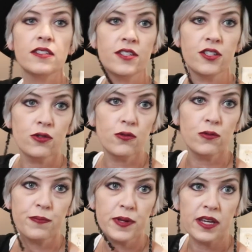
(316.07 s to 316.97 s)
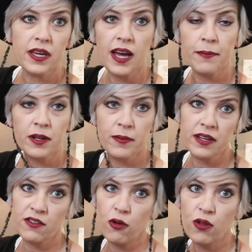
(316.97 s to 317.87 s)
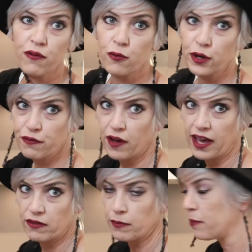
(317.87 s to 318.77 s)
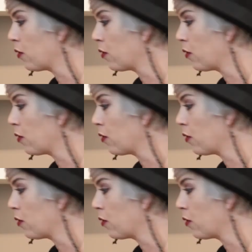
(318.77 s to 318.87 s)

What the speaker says: to 2 would be, I'm gonna make a total of 45 in my